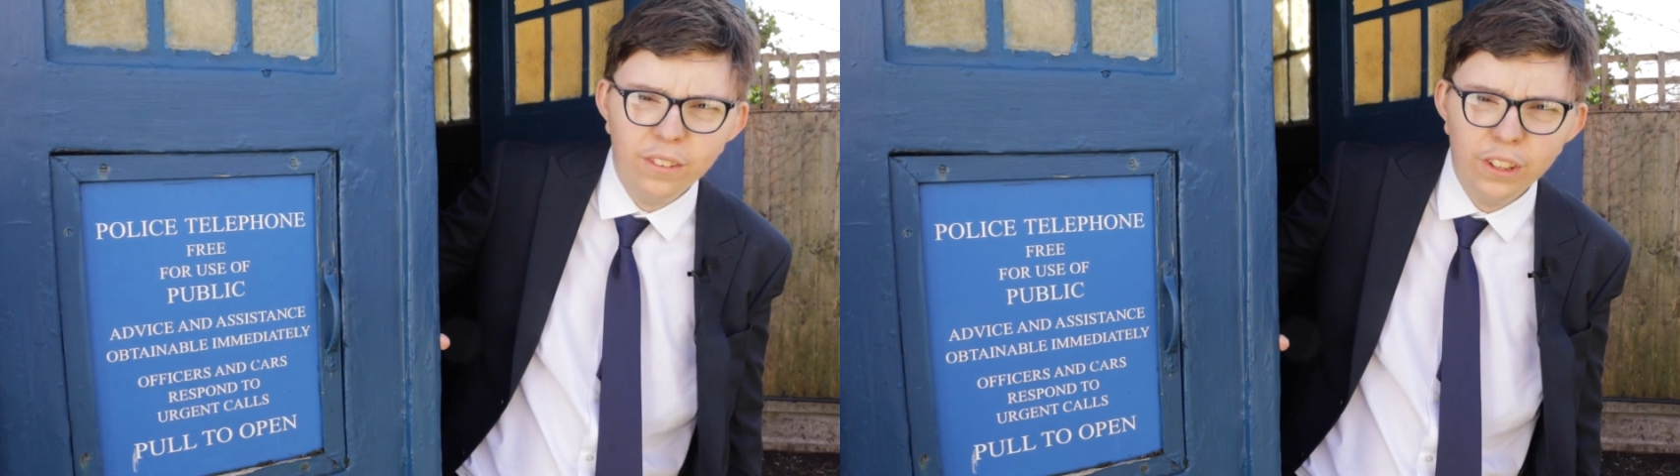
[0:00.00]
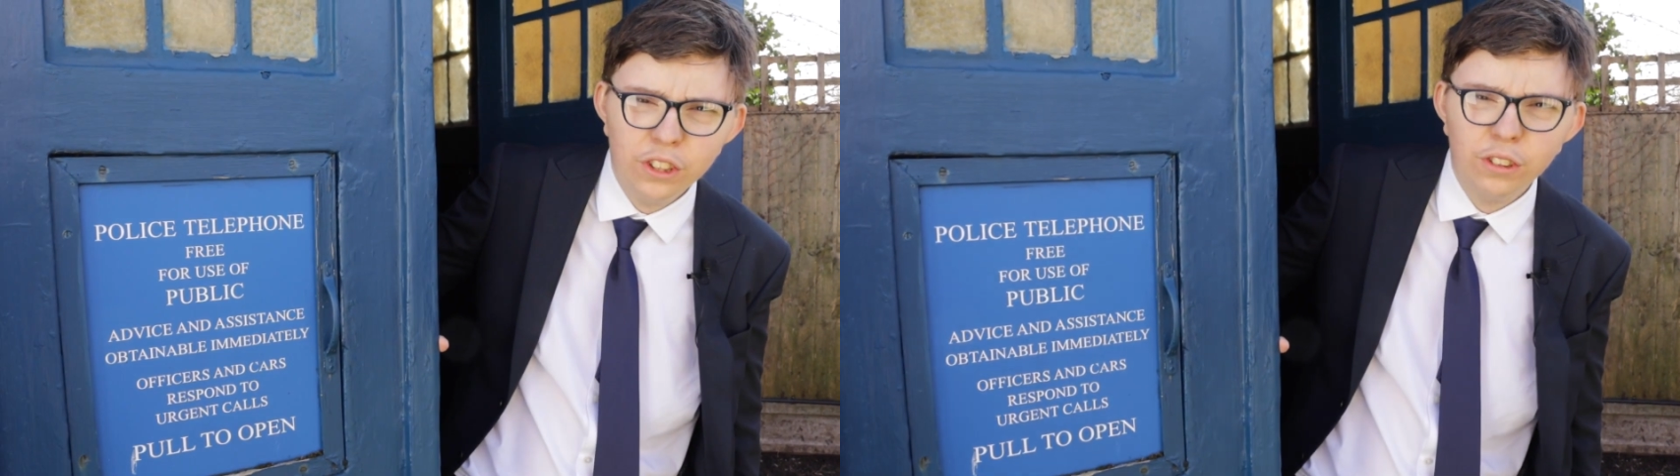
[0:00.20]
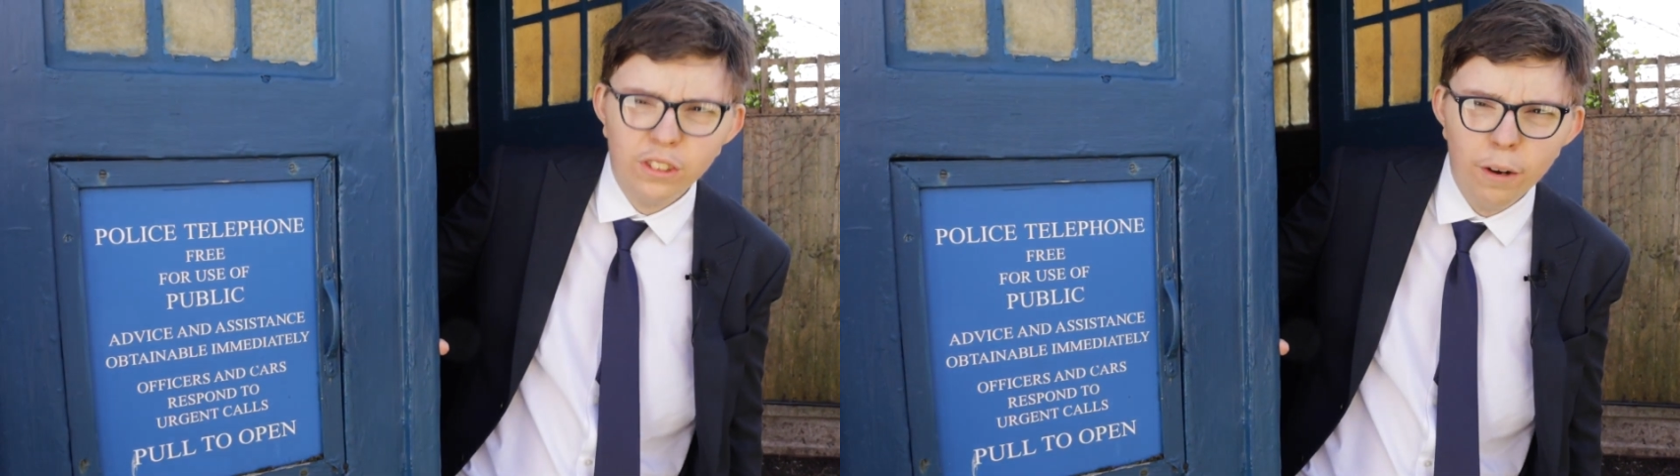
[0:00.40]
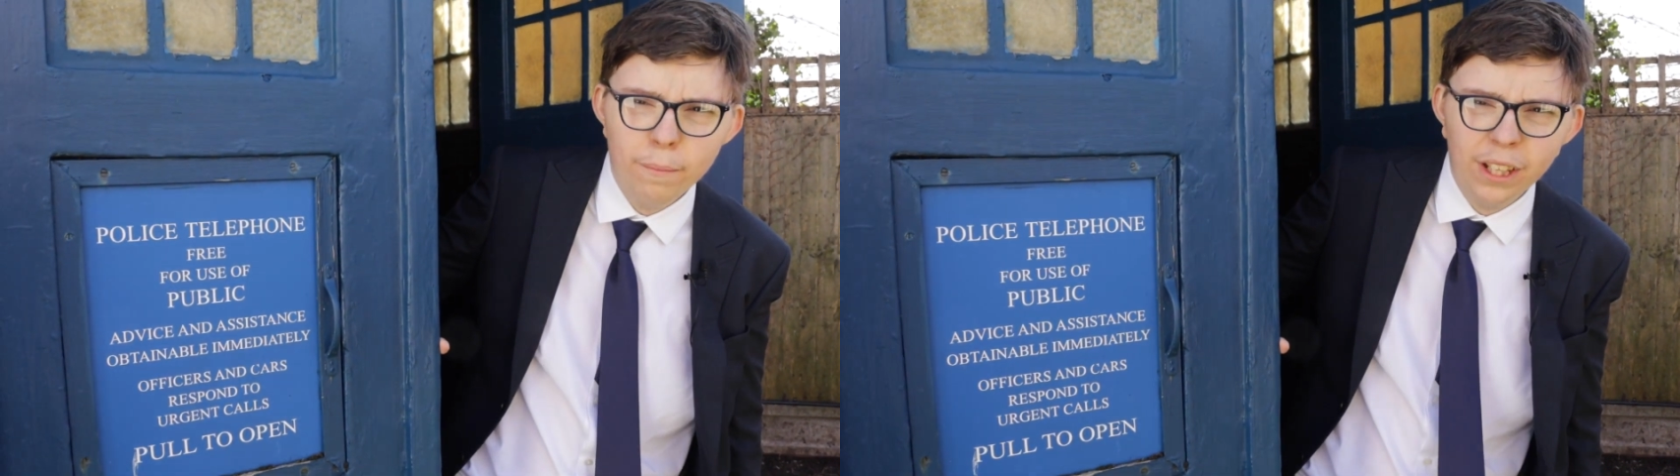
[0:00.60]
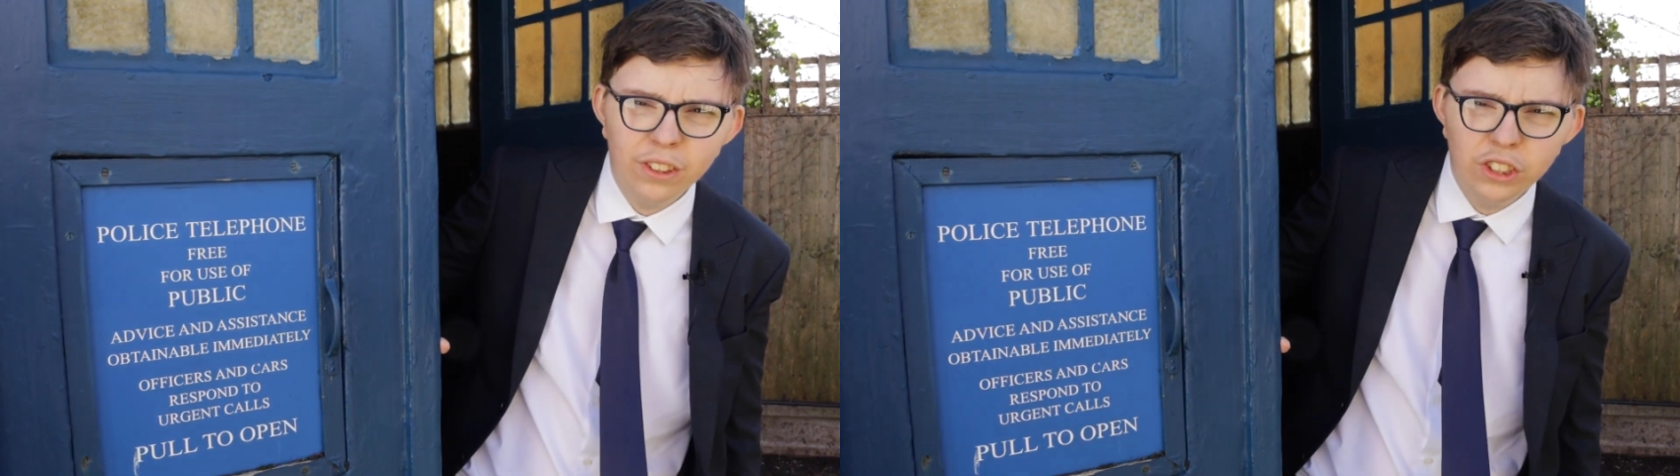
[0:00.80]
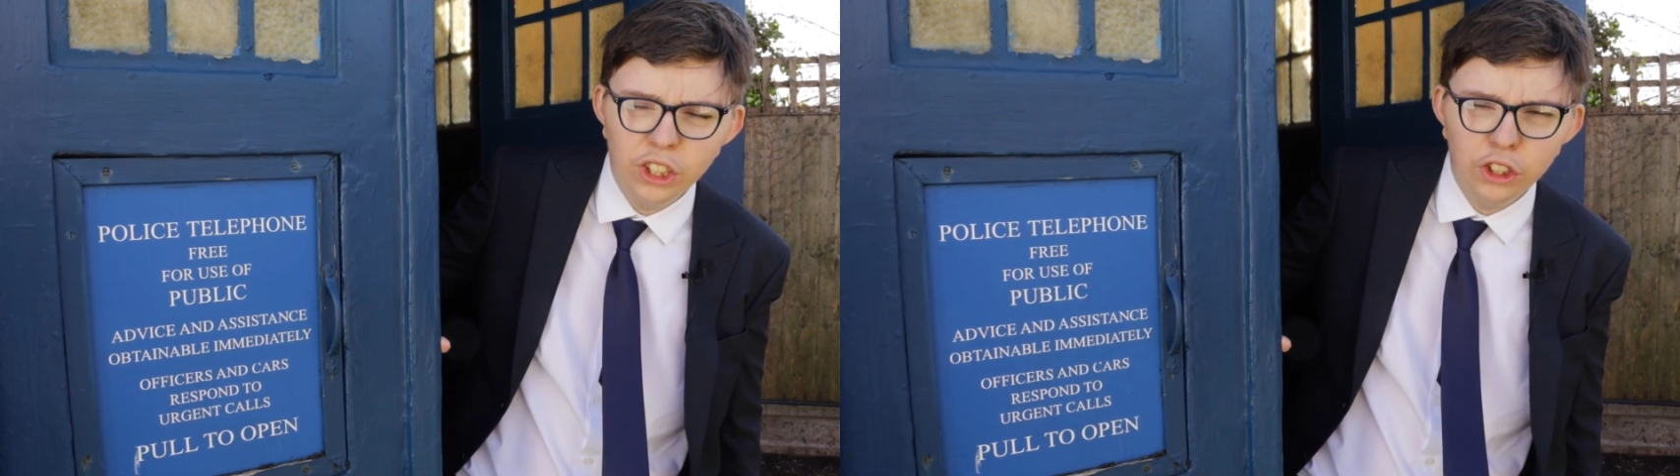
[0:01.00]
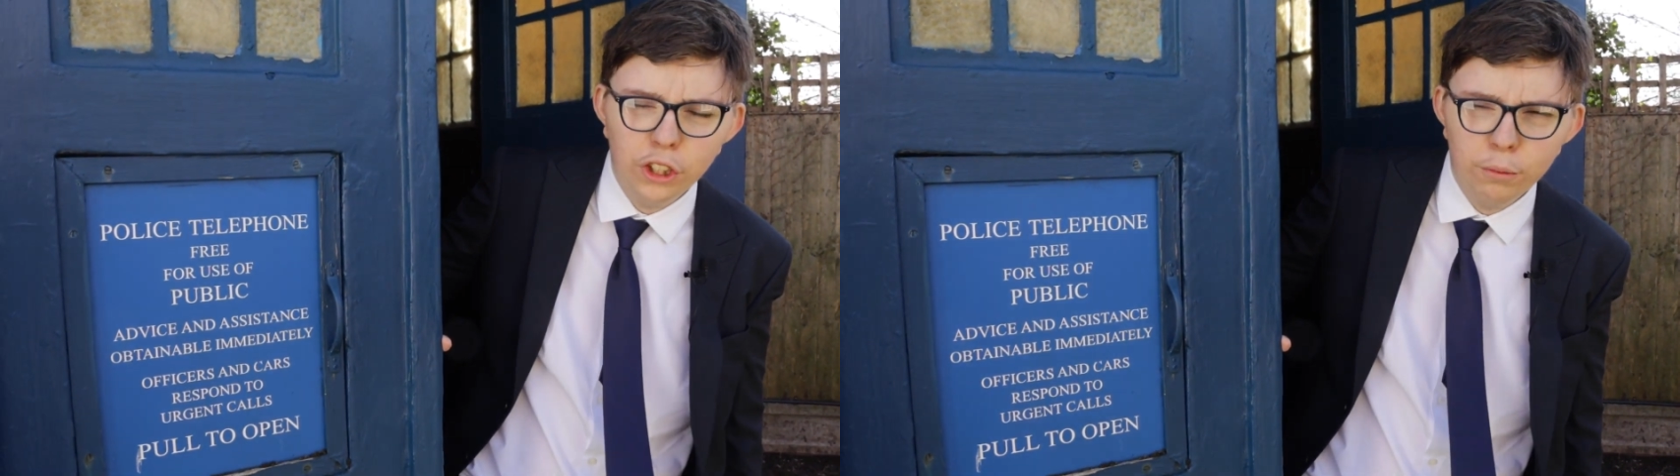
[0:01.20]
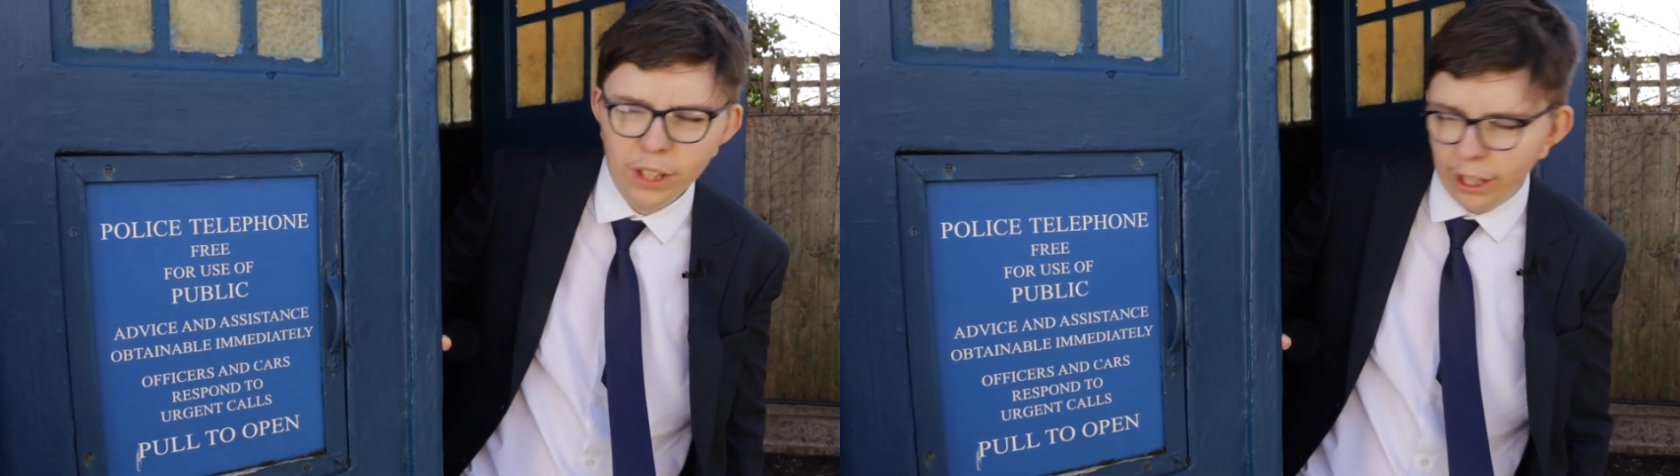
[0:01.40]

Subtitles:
official Tom Mason YouTube